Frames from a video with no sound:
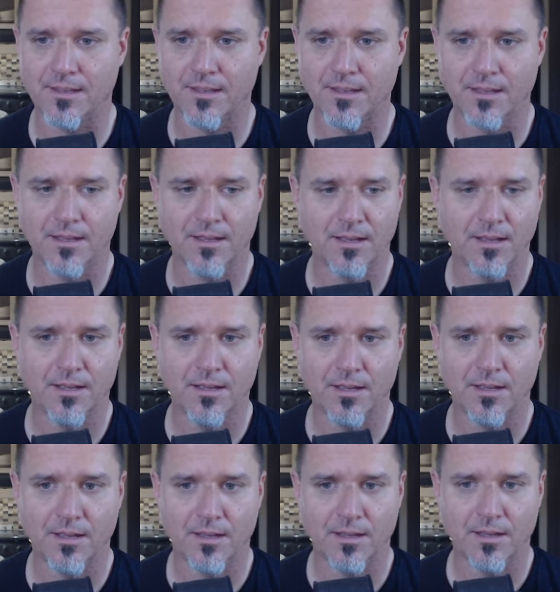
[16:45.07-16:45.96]

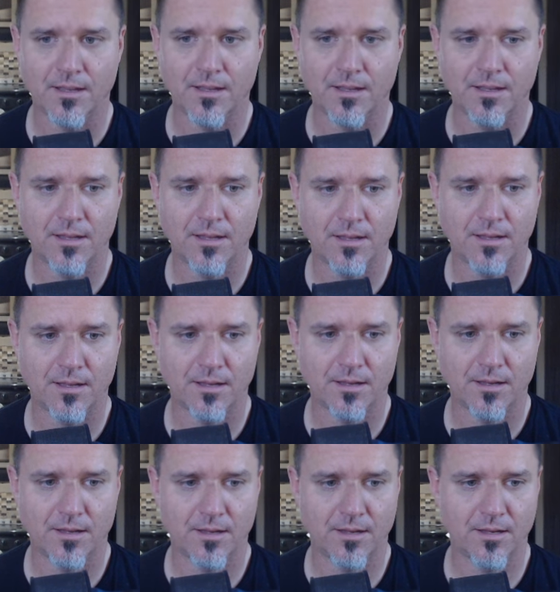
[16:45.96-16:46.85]

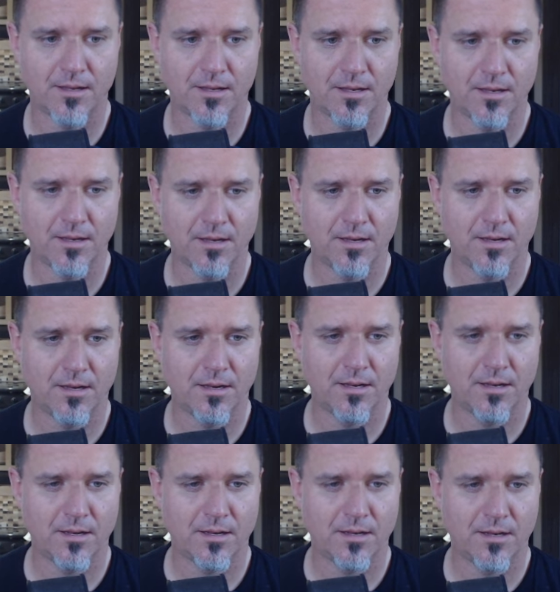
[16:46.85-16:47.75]

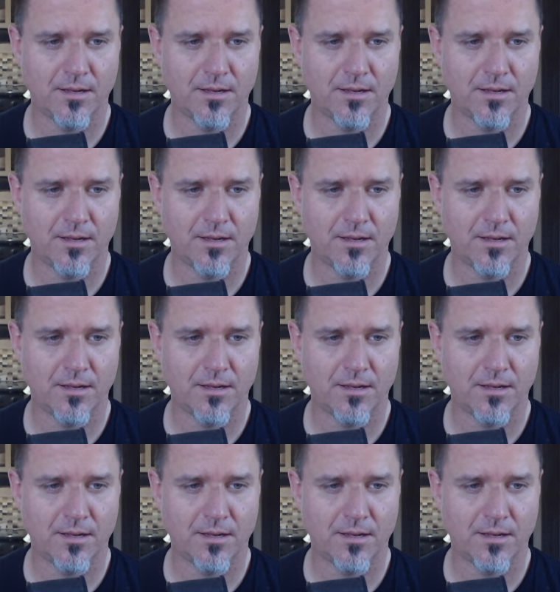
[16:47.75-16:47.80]
(no one is talking)